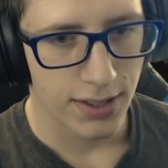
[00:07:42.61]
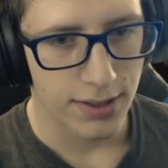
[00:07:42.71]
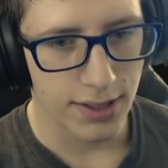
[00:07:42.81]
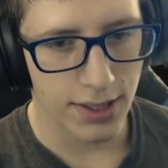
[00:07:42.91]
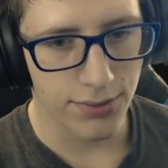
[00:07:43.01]

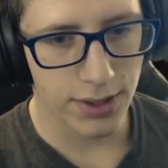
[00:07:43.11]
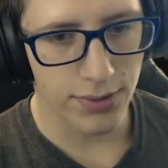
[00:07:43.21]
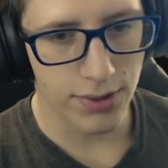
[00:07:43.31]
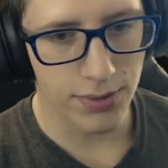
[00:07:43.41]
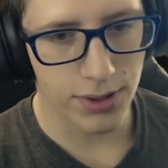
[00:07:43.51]
now that we know
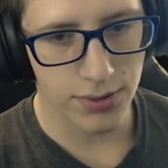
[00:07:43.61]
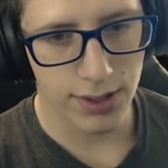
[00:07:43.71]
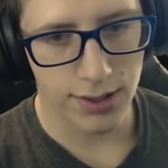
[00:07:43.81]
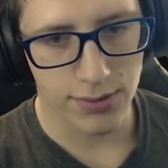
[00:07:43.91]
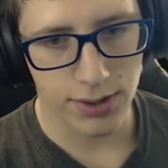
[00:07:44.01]
what we're
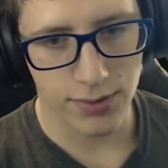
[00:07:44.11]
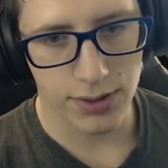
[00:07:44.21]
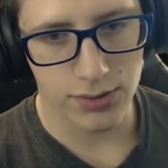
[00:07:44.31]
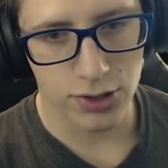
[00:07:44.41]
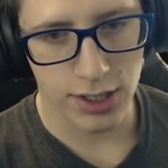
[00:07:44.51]
doing, we're going
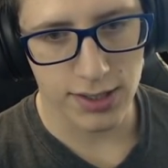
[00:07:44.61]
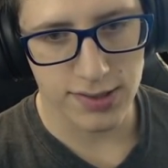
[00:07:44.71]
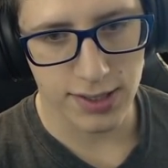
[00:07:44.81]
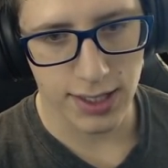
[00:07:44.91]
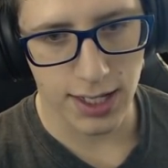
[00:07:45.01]
to try this
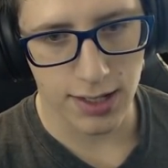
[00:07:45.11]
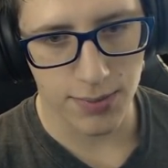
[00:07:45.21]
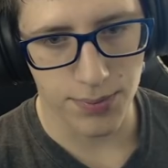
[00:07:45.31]
again,